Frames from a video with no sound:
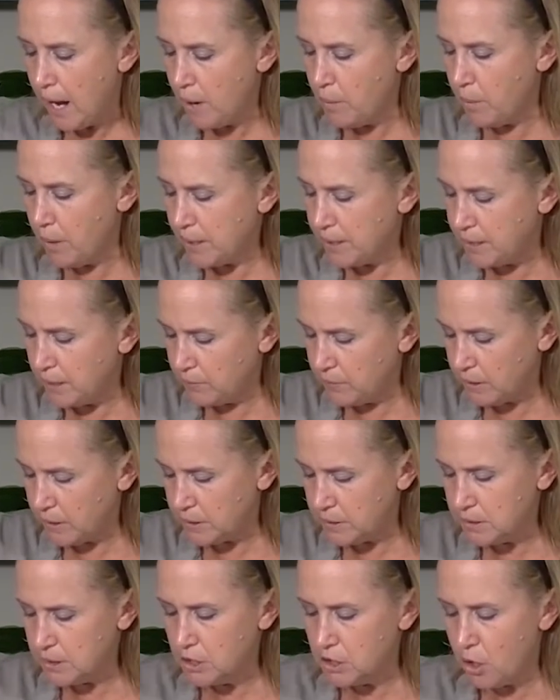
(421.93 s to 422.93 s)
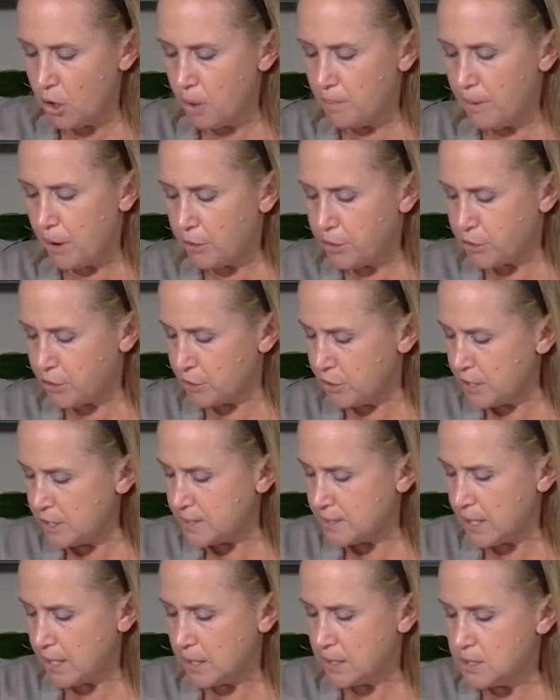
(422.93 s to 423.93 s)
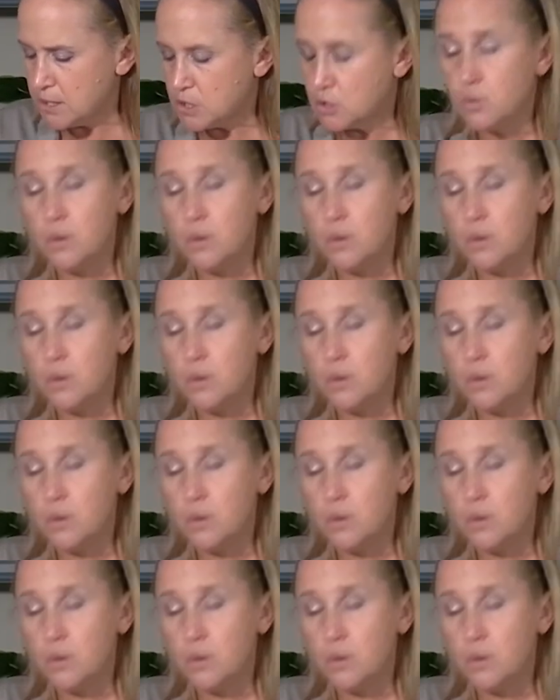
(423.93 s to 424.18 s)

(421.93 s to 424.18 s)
I want to give it, you know, about 30 seconds